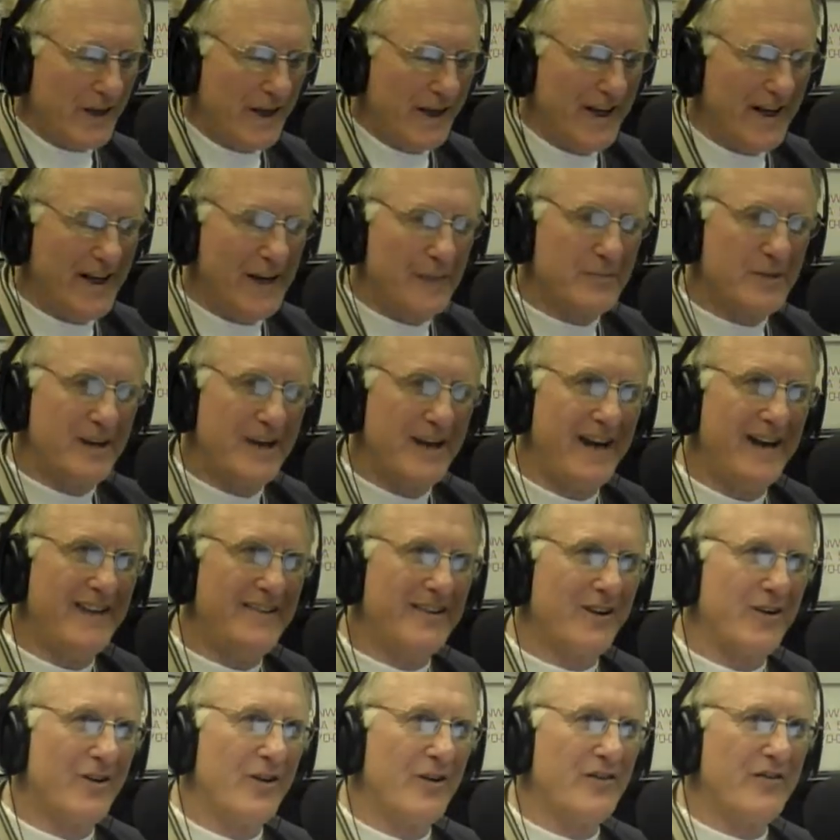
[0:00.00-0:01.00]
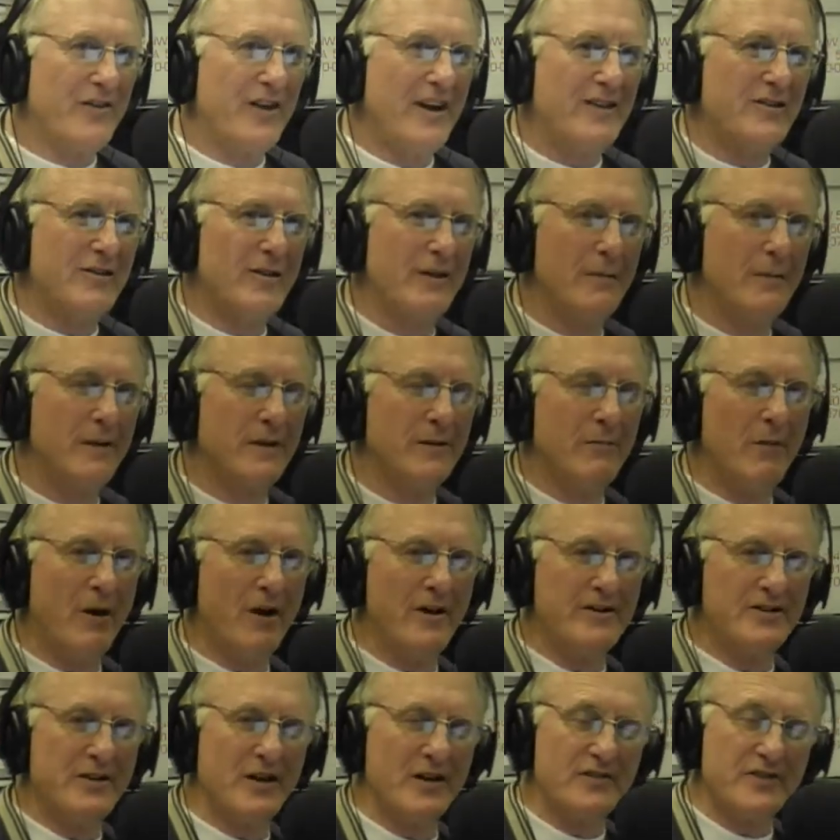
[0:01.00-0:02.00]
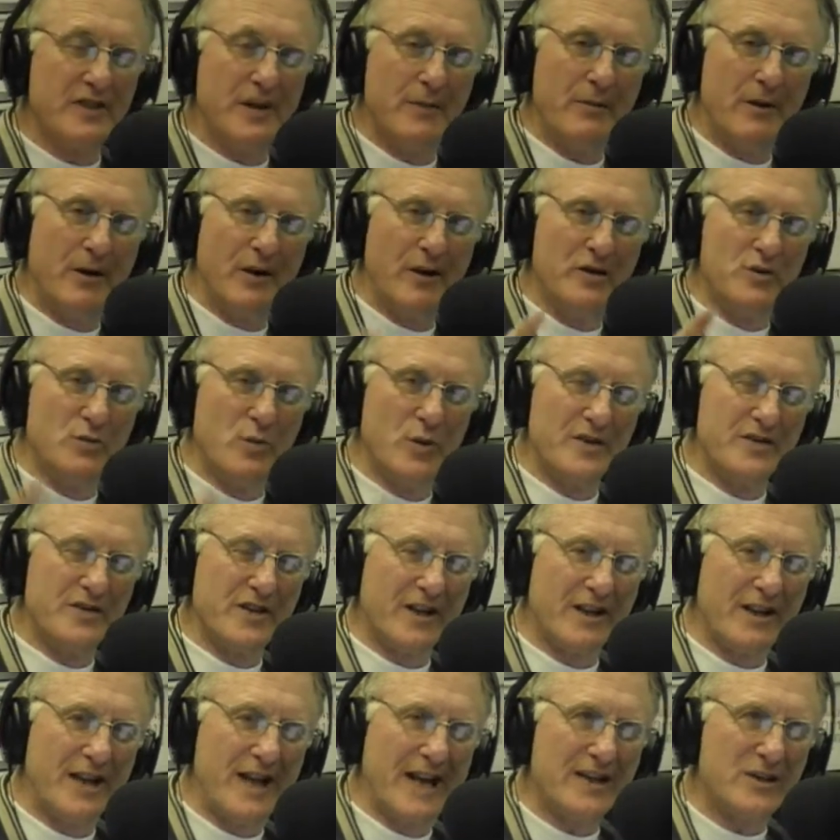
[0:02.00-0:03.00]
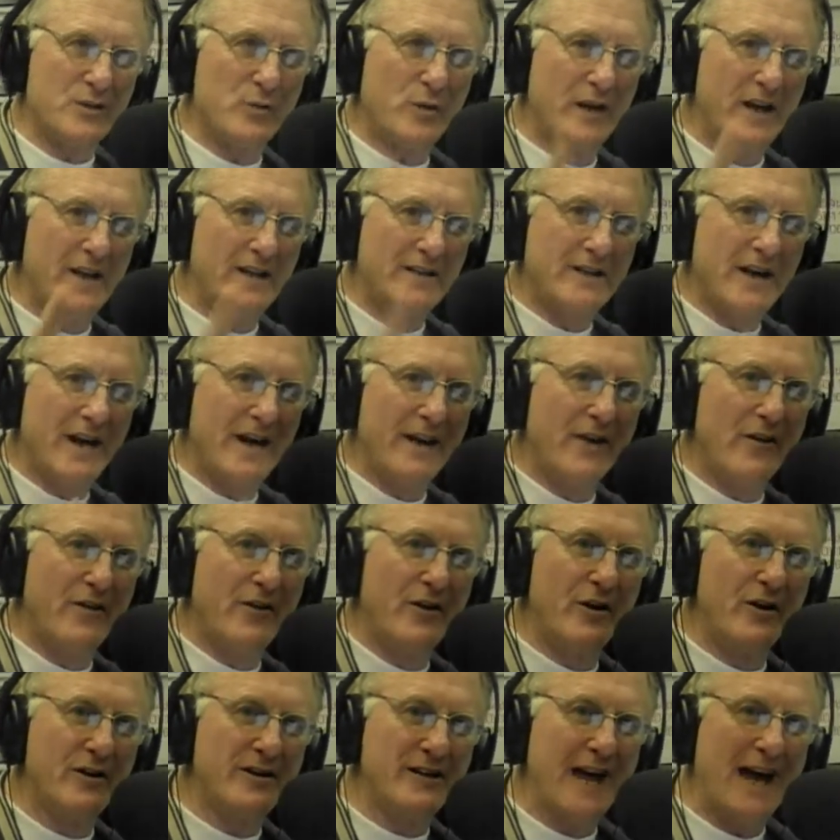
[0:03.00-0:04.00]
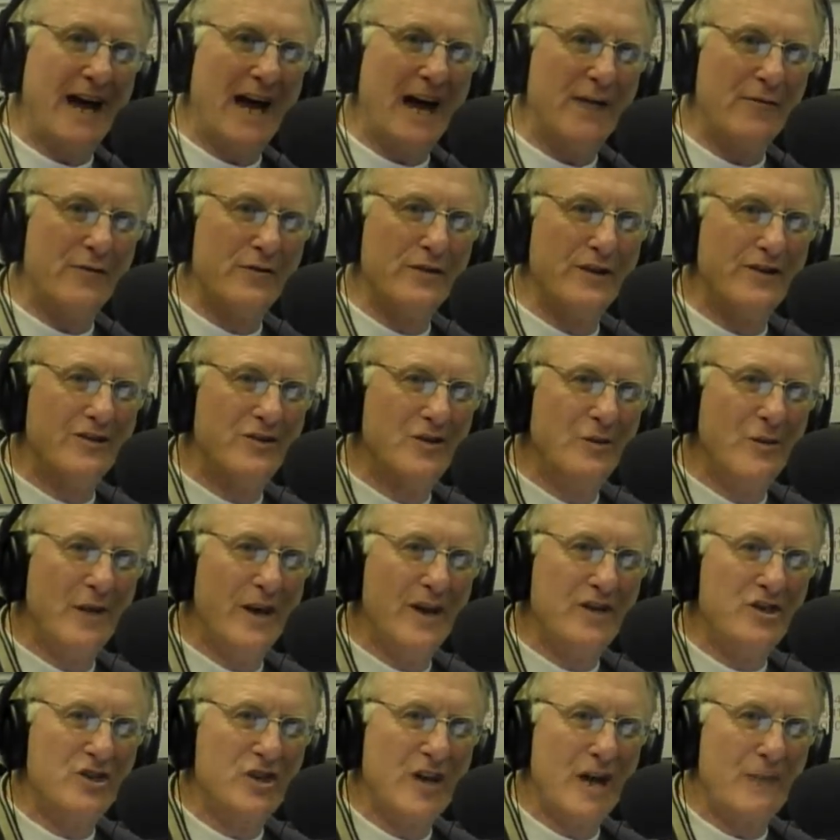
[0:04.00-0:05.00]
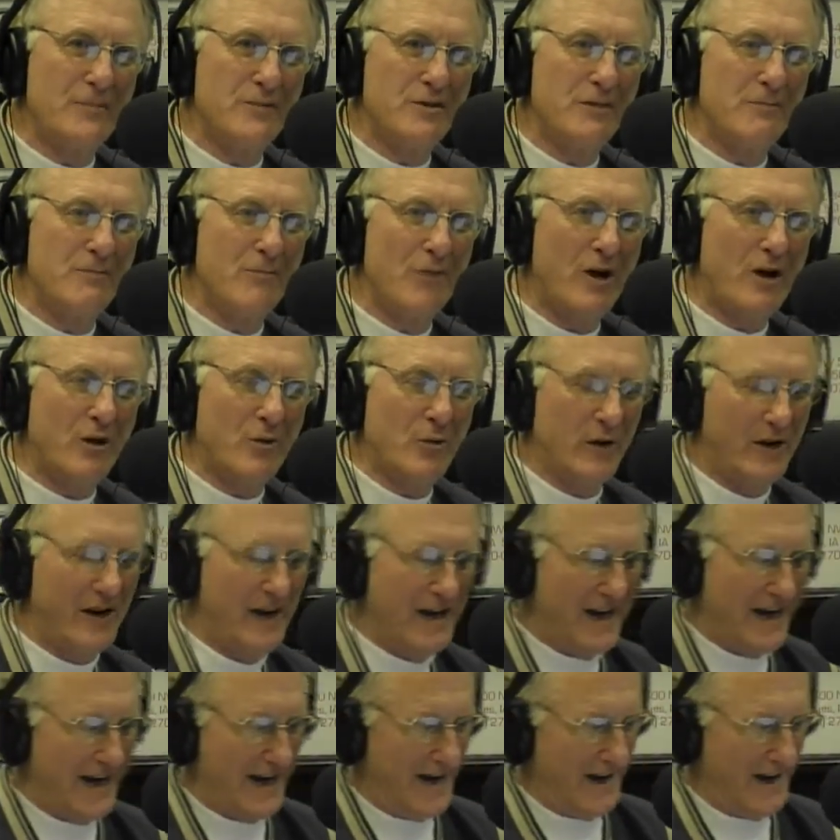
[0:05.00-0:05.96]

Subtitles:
get up to date at the Girls State Tournament. Martinsdale St. Mary's wins the Class 1A title. They're at the half in the 2A championship. Mark, what do you have?